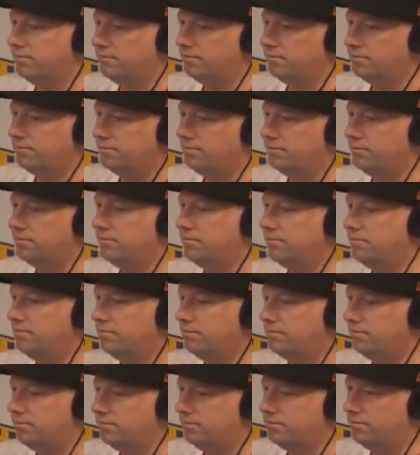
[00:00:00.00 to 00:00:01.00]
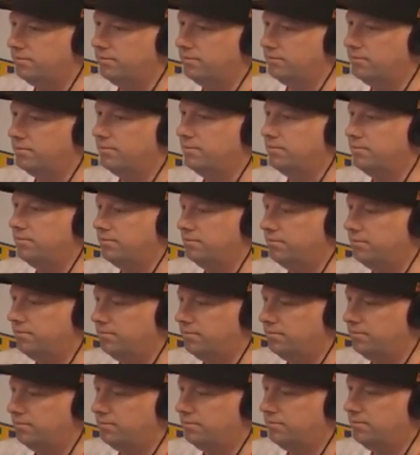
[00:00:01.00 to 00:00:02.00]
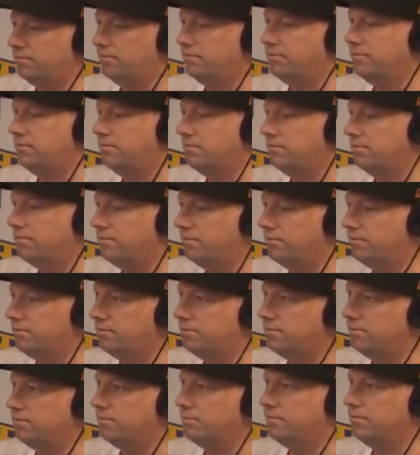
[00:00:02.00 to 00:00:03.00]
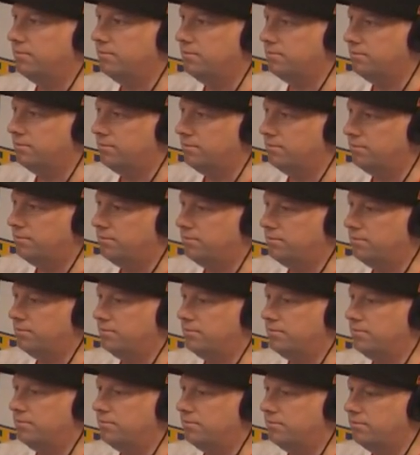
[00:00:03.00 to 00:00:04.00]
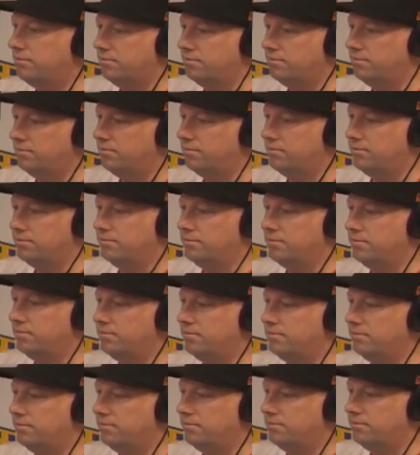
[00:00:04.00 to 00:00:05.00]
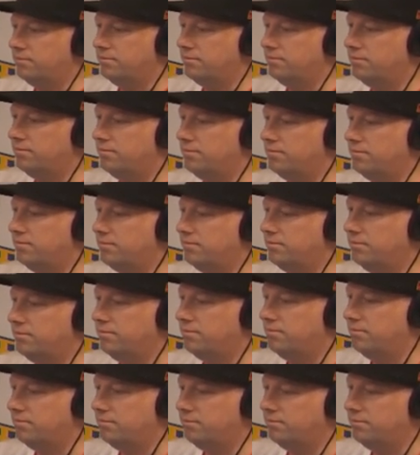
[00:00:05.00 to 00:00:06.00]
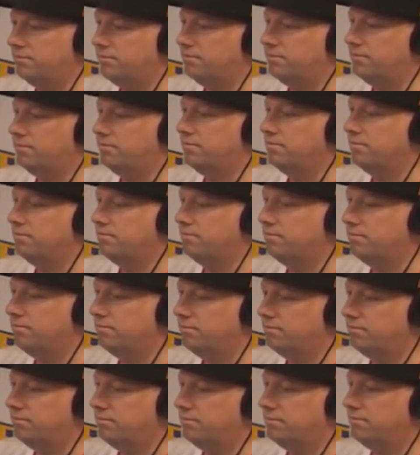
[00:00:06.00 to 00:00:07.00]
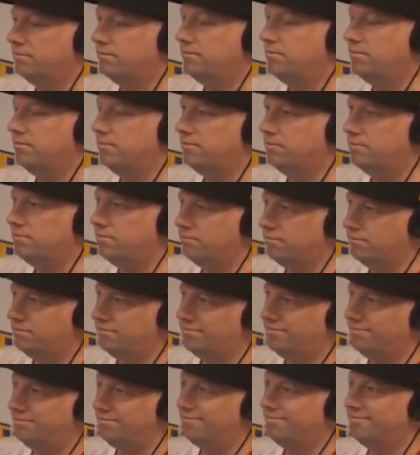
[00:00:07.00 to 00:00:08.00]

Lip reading: (not speaking)